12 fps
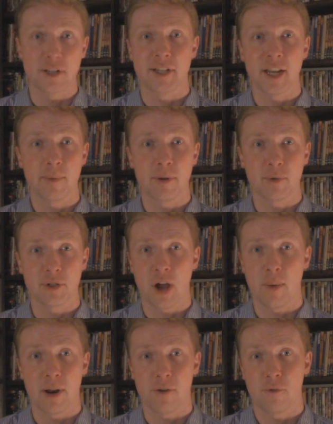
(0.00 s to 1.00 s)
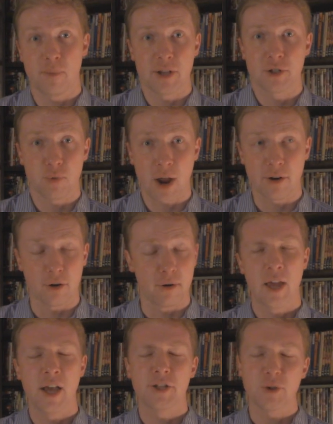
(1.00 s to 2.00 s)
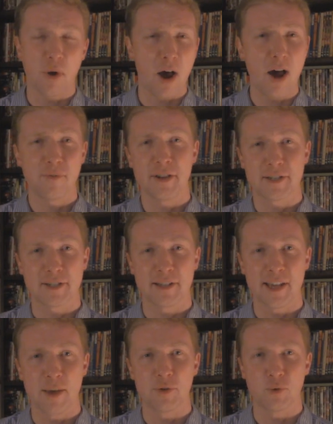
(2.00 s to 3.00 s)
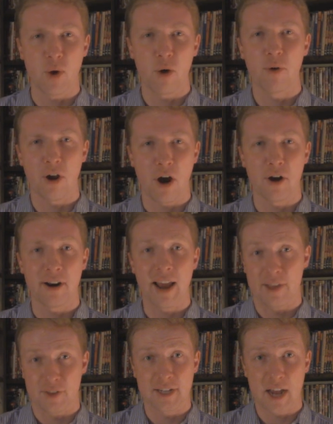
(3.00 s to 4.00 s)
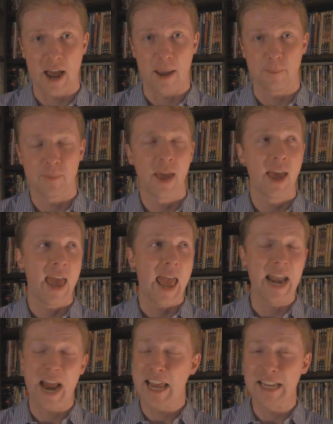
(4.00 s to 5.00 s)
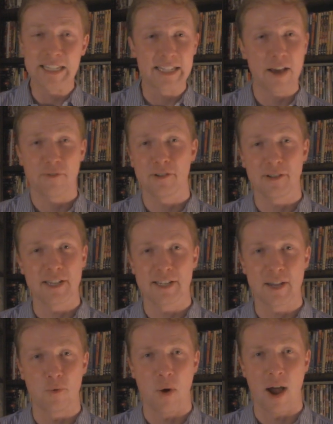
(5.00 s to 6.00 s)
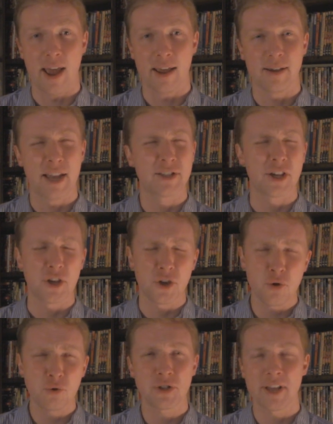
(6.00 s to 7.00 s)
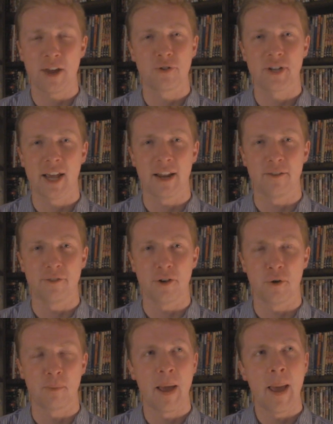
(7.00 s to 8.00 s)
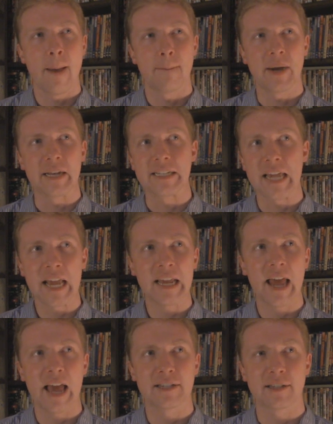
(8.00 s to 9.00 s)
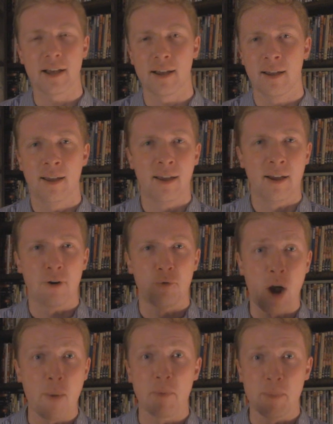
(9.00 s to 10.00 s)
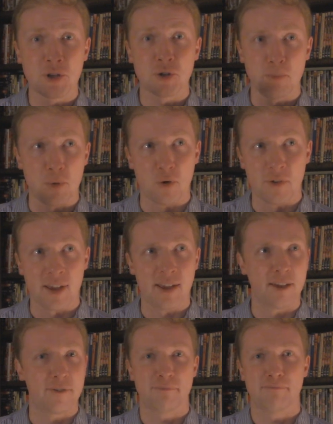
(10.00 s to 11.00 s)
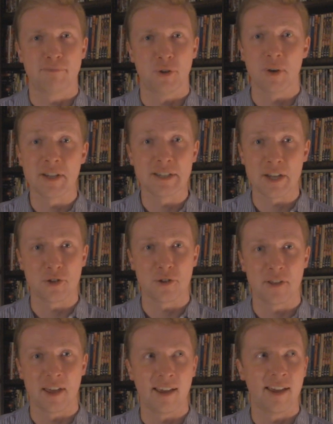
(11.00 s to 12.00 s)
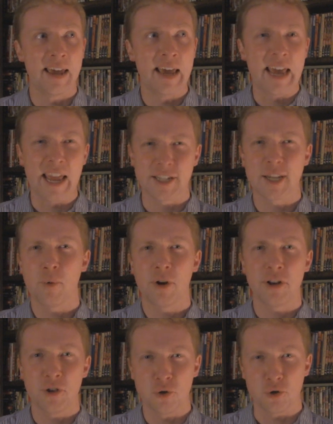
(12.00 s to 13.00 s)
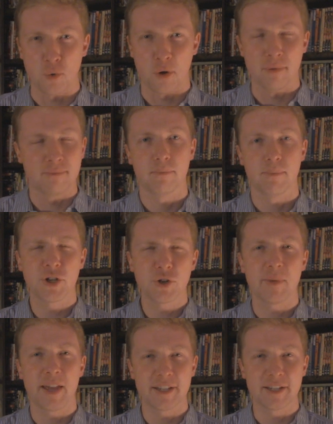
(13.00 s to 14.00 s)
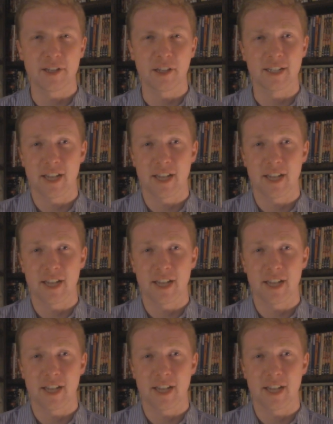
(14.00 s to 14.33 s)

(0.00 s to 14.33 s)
Zinnemann was nominated for Best Director. So obviously, it was well-regarded at the time. And I can definitely see why. It's a hugely entertaining film, but taken as a Robert Mitchum movie, if there is such a thing, it's somewhat unusual. Mitchum is still a